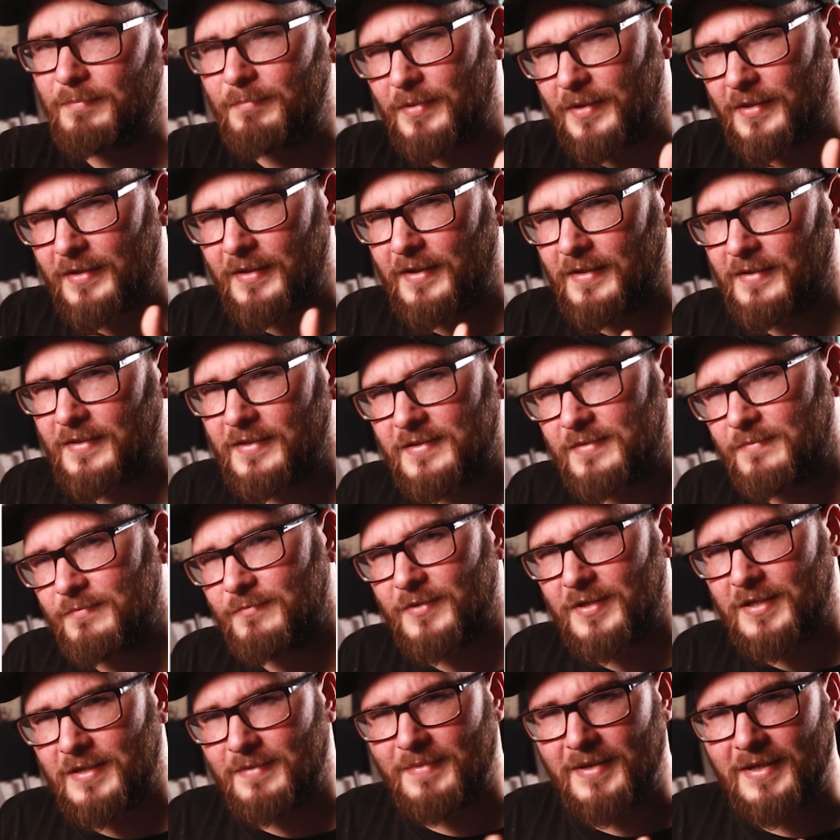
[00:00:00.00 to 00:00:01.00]
but it doesn't
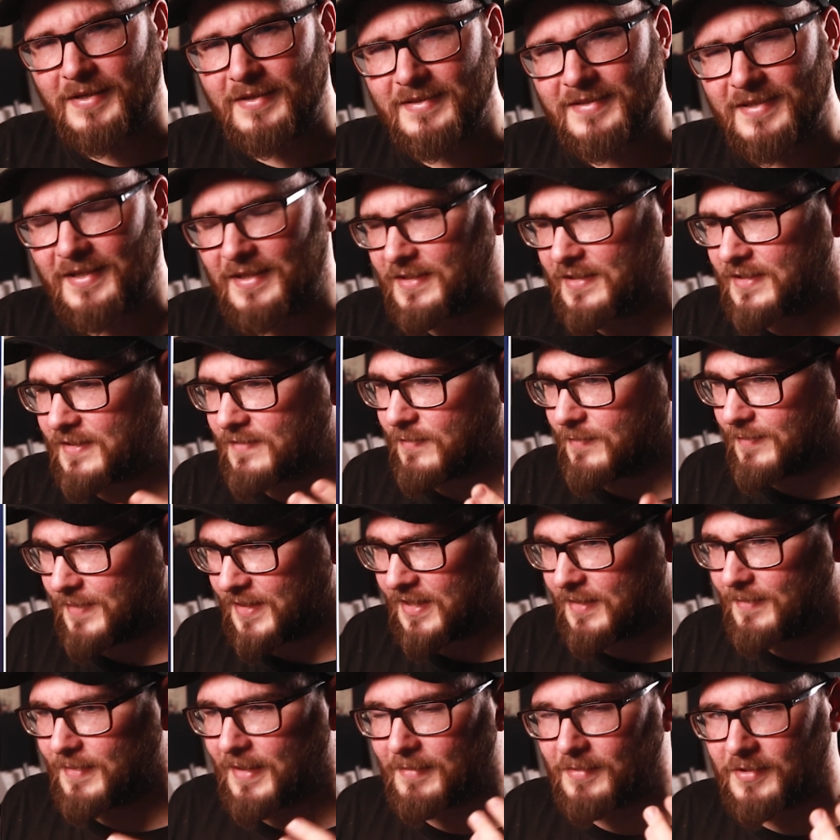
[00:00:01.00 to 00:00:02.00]
really make sense for me
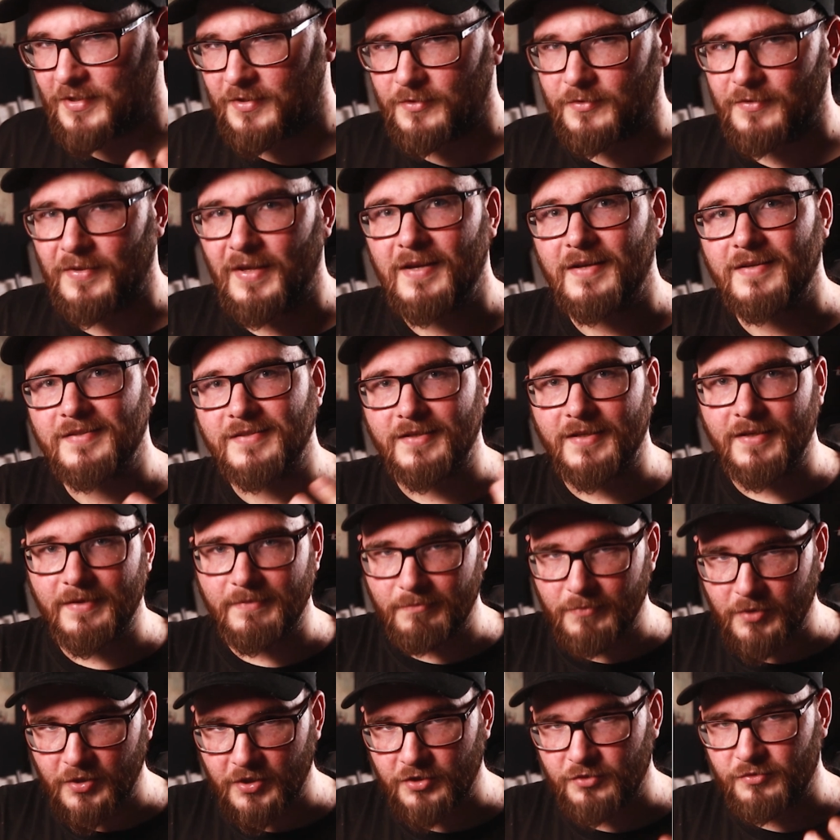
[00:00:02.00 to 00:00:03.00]
to be able to do that because I like
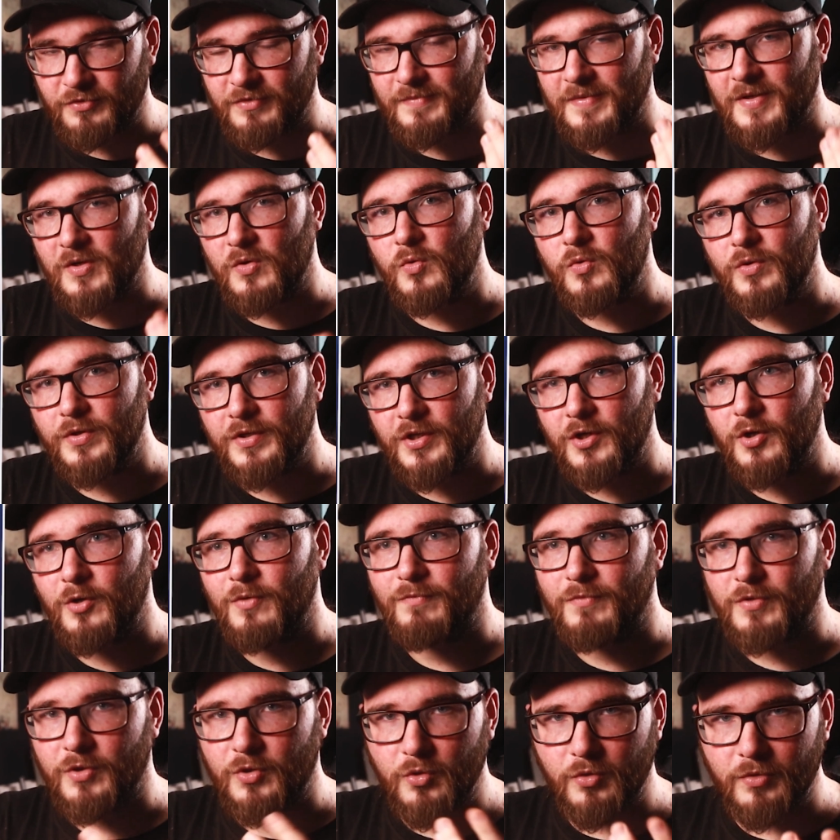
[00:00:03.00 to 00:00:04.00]
monitoring my audio
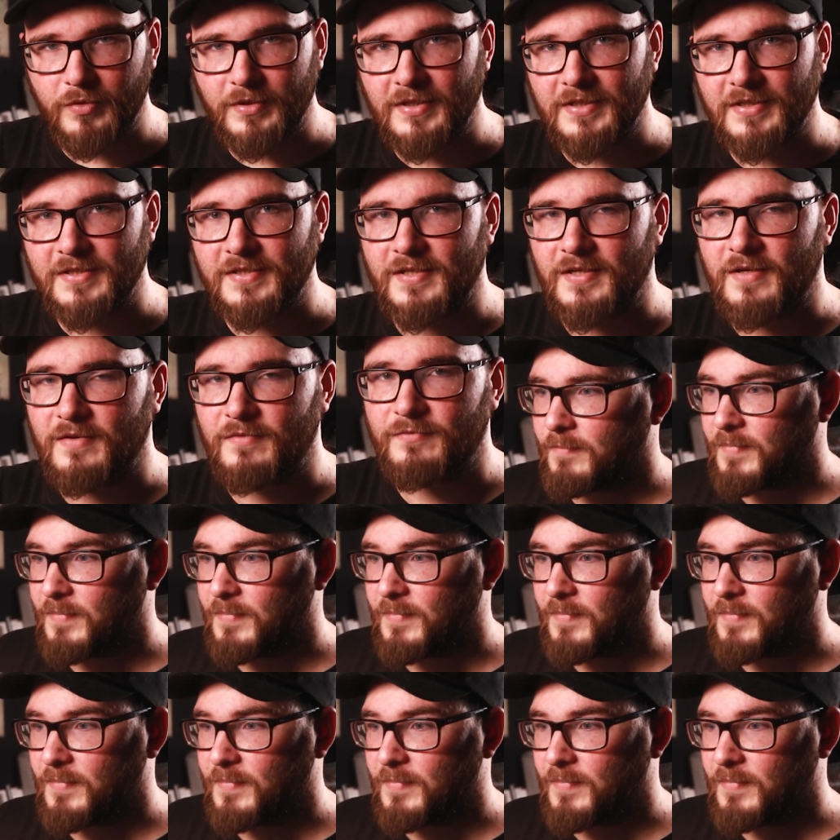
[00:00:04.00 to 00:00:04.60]
and recording stuff.